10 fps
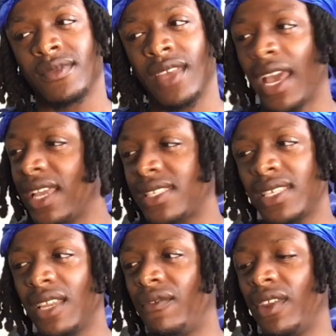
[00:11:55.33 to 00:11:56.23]
I ain't
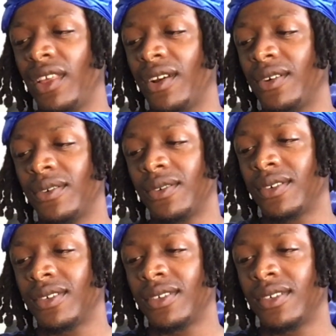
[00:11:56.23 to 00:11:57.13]
see the video.
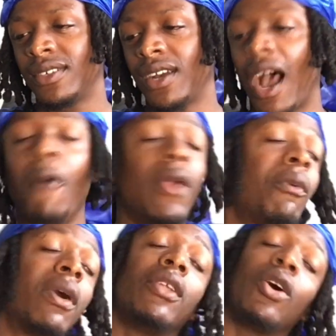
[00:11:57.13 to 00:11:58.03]
I
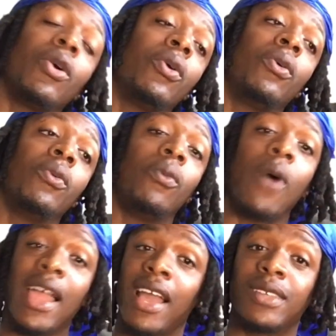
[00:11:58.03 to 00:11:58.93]
really wanna know
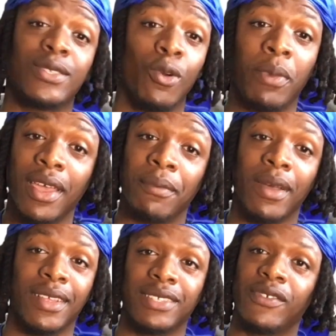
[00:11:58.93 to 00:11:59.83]
why y'all so mad about this